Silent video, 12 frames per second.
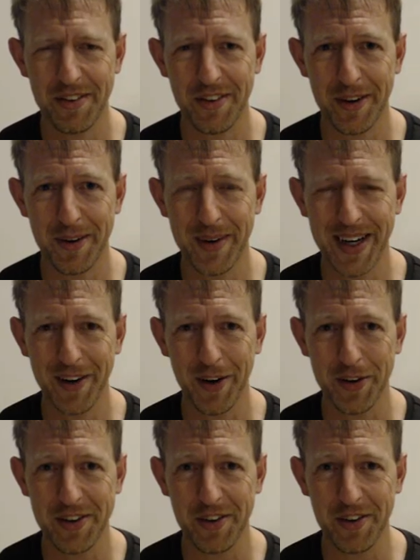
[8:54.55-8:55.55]
So
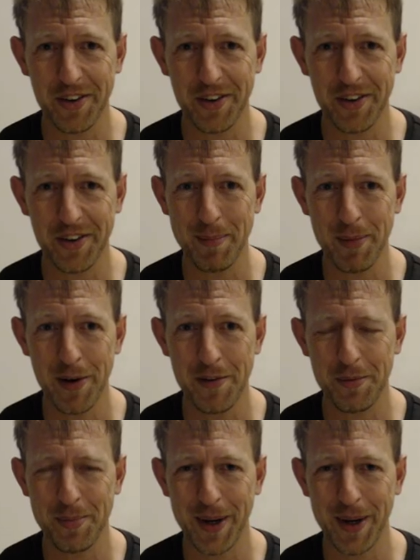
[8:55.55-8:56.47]
not just the opening moves,